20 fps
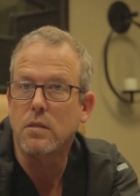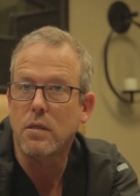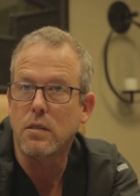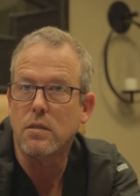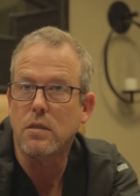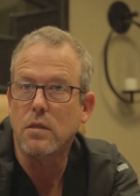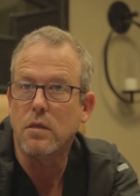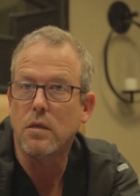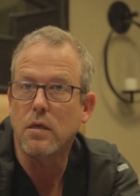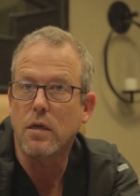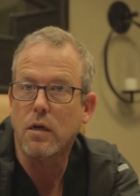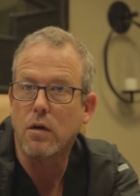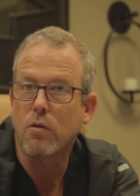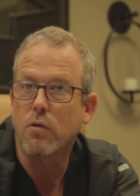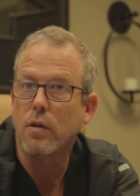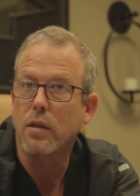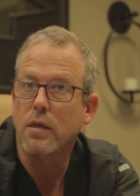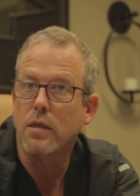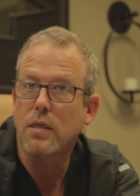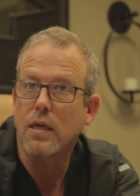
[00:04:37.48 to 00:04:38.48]
It's an
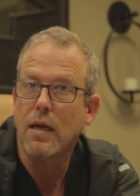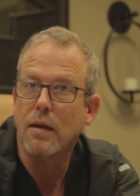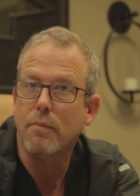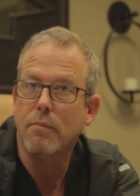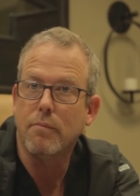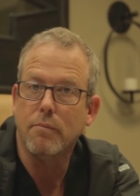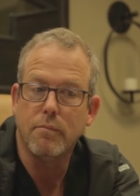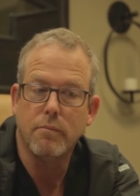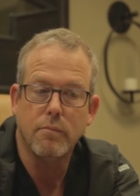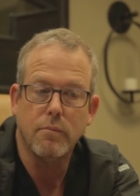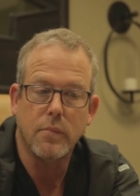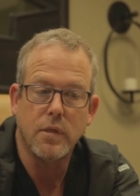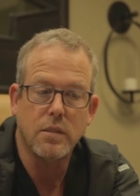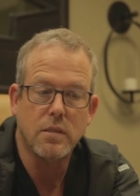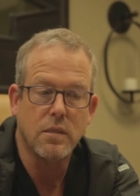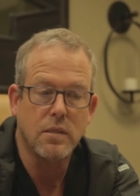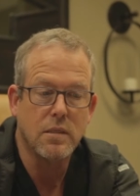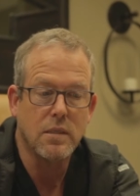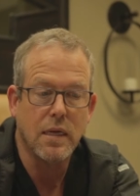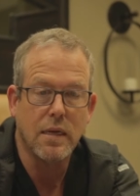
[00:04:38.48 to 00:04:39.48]
acrylic type. It's
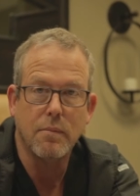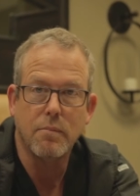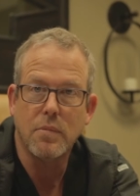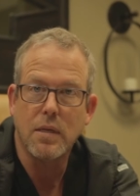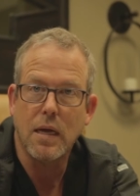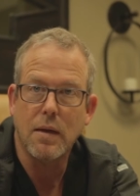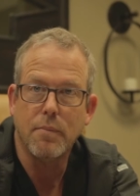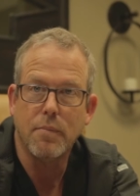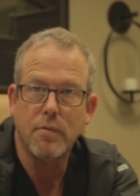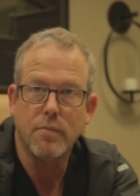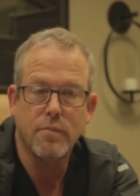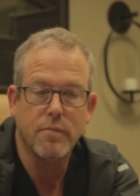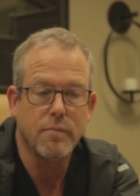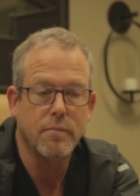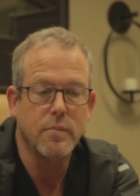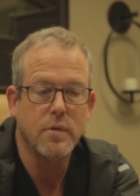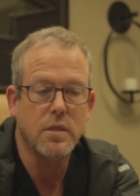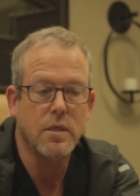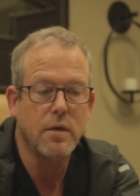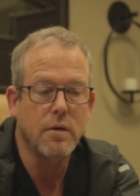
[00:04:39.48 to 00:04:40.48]
the same type of
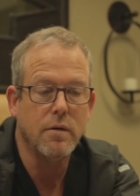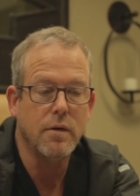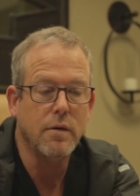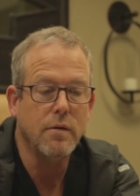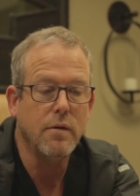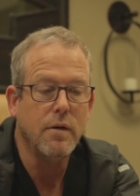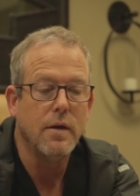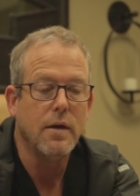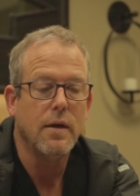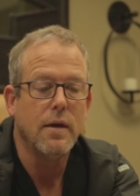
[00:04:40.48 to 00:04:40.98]
material,